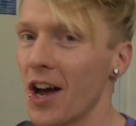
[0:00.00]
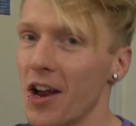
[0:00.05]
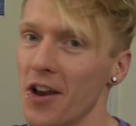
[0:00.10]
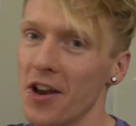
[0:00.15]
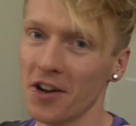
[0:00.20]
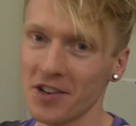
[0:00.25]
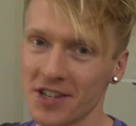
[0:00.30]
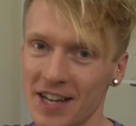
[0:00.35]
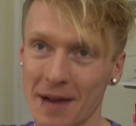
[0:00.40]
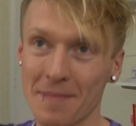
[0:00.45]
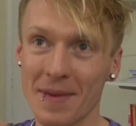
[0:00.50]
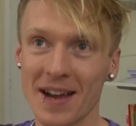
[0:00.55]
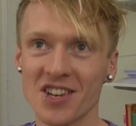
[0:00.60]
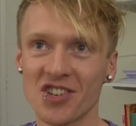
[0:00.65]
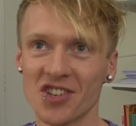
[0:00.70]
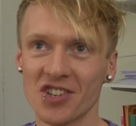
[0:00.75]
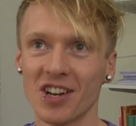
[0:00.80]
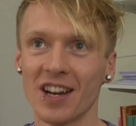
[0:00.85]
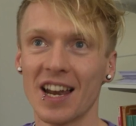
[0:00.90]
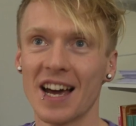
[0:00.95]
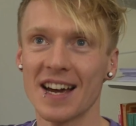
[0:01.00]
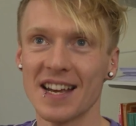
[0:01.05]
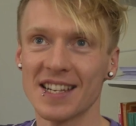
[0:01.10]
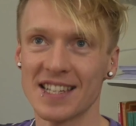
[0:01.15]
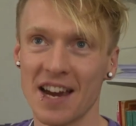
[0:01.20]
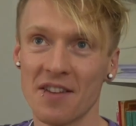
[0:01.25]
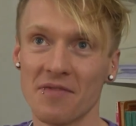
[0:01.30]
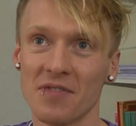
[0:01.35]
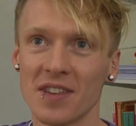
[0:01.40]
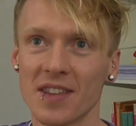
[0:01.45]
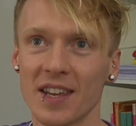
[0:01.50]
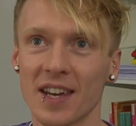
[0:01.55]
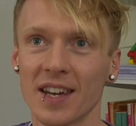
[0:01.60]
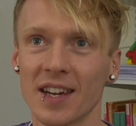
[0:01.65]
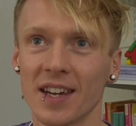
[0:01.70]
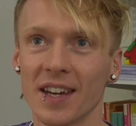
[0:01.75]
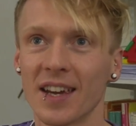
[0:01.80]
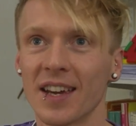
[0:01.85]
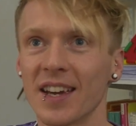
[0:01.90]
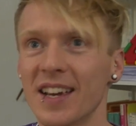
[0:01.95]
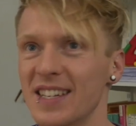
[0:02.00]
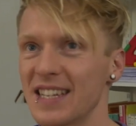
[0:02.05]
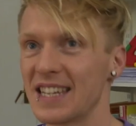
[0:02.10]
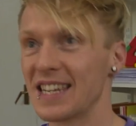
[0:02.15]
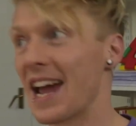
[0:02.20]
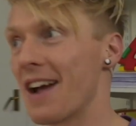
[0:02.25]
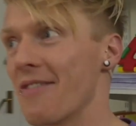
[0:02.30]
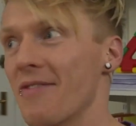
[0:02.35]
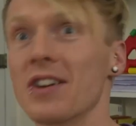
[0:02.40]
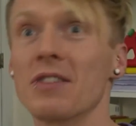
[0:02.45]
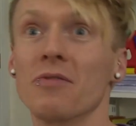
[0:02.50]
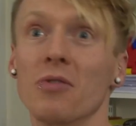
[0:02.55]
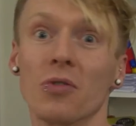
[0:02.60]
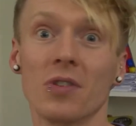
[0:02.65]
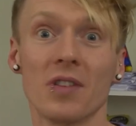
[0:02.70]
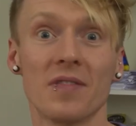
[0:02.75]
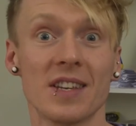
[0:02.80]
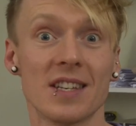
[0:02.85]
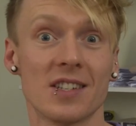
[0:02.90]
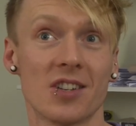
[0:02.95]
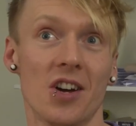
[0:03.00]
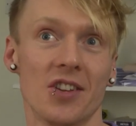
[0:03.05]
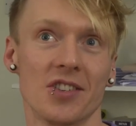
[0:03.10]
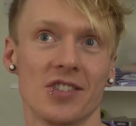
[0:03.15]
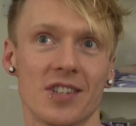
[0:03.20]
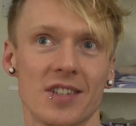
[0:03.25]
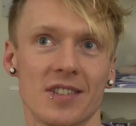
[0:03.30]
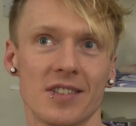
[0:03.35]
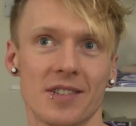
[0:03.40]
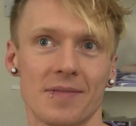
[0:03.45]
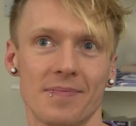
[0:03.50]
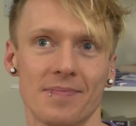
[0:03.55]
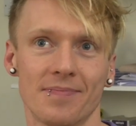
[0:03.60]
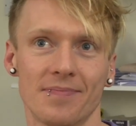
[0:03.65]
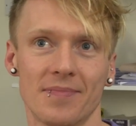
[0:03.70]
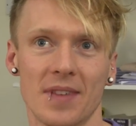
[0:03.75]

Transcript: non-dimensionalize everything to get rid of all of these constants.